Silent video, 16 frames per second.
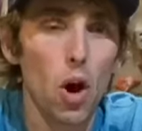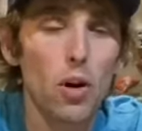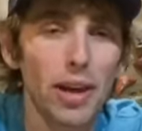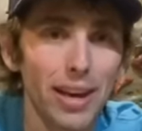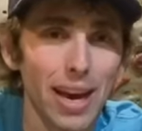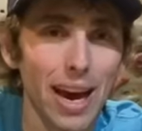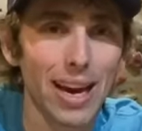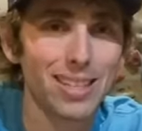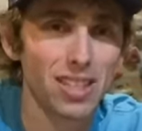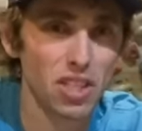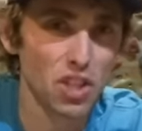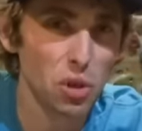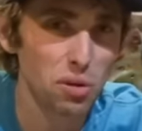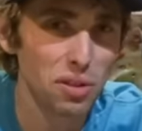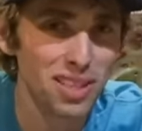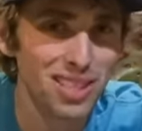Okay guys,
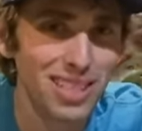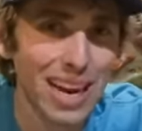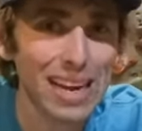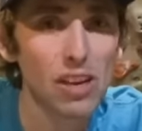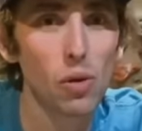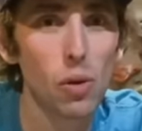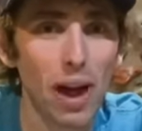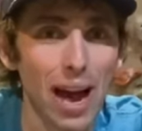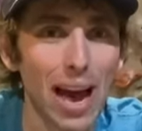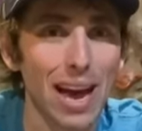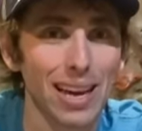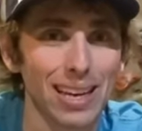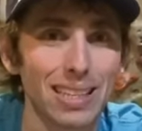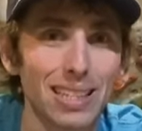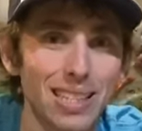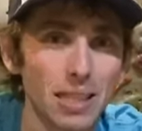so the dyno
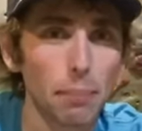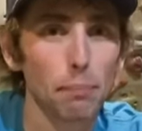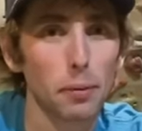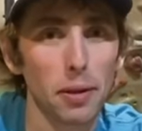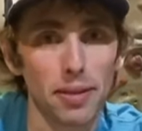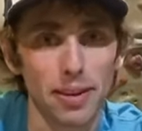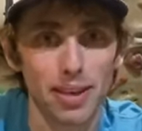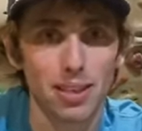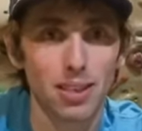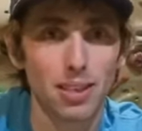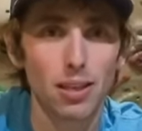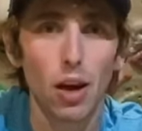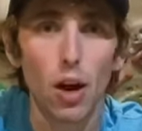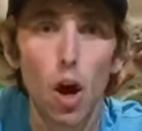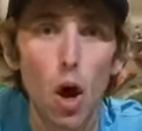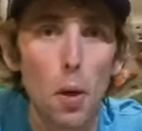hack is simply
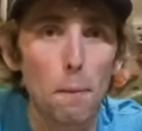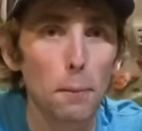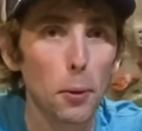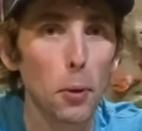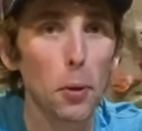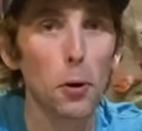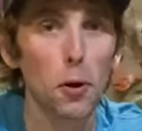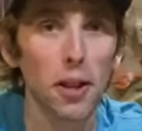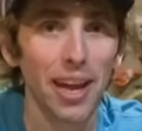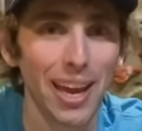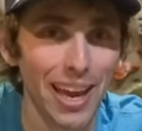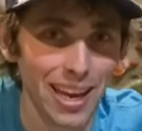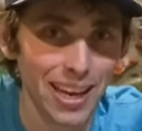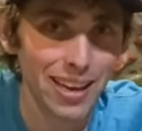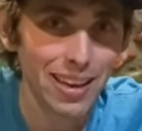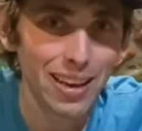this. Pull
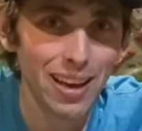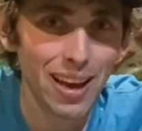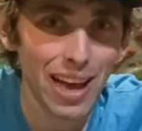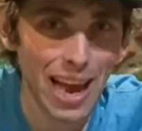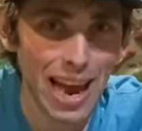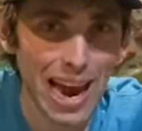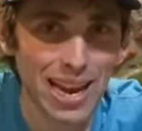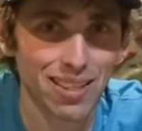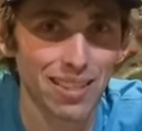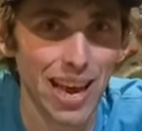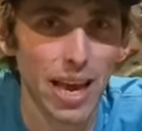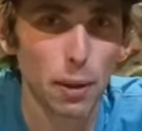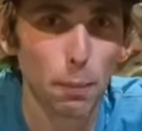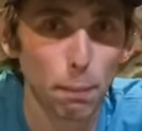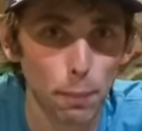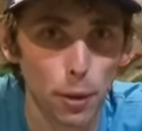in and
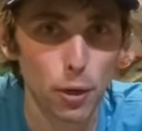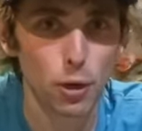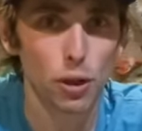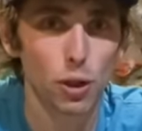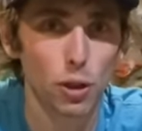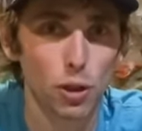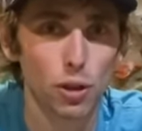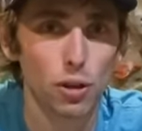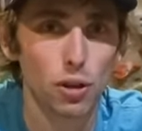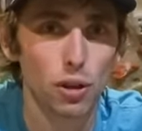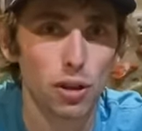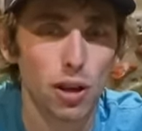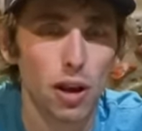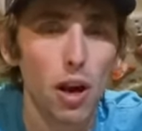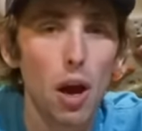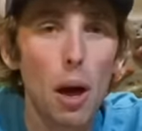then push.
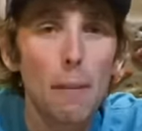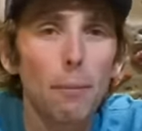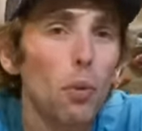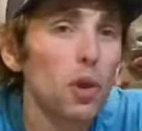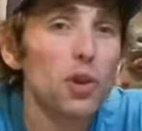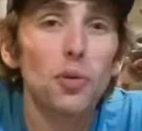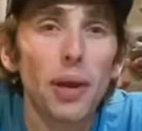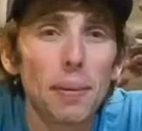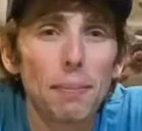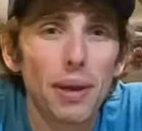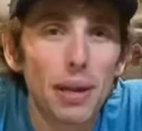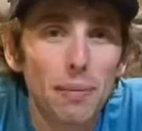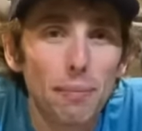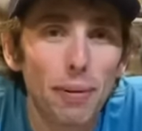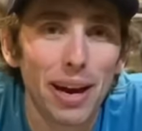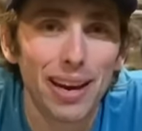But what do I
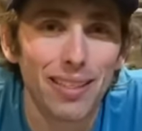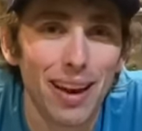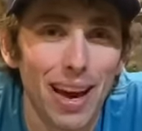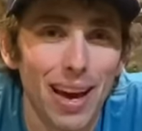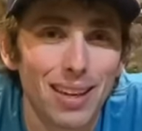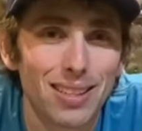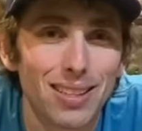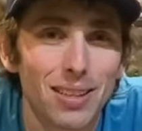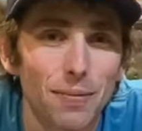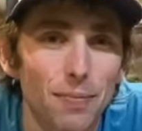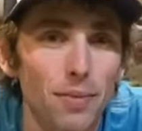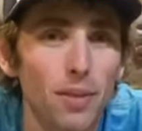mean by that?